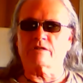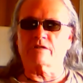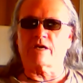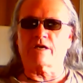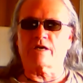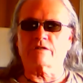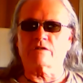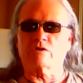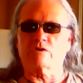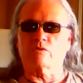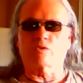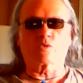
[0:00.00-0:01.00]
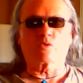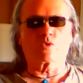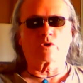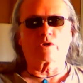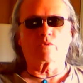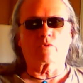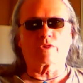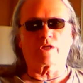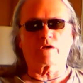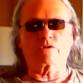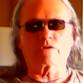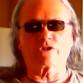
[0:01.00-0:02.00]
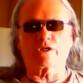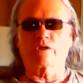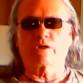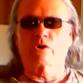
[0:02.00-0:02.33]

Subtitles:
it has to do with working with energy.